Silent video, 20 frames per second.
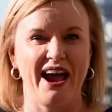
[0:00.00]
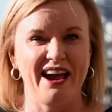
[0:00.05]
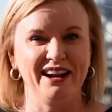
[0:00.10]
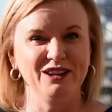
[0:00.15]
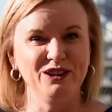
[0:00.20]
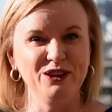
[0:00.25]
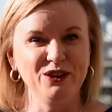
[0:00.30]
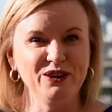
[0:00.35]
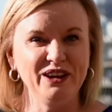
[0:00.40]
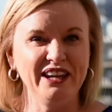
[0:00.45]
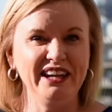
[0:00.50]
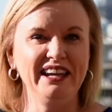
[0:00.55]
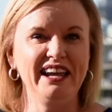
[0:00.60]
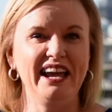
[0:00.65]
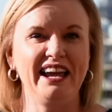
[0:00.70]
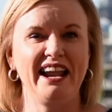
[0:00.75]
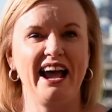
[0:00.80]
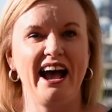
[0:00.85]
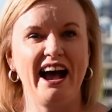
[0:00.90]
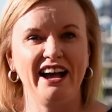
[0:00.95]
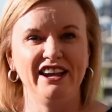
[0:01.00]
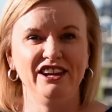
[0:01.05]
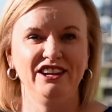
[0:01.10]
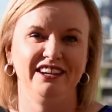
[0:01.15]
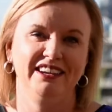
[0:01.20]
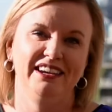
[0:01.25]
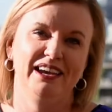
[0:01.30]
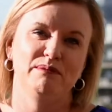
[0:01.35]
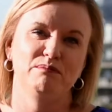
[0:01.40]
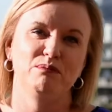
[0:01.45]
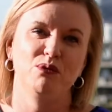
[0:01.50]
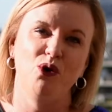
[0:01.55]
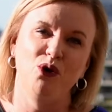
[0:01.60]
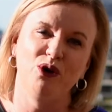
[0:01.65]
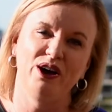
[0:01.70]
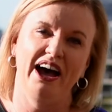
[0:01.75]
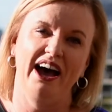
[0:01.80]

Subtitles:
and looking at how you can get more